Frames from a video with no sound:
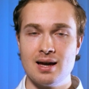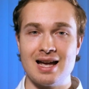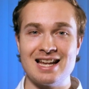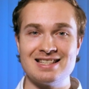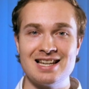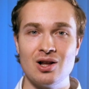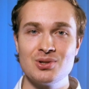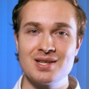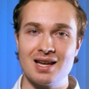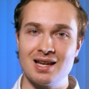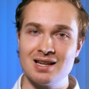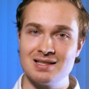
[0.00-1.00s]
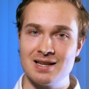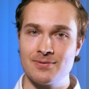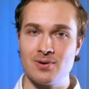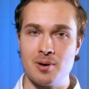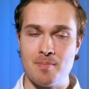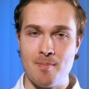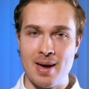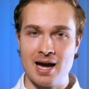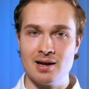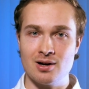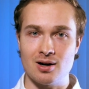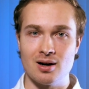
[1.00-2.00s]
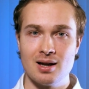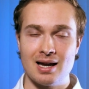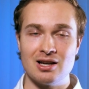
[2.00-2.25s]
and tells it in a different manner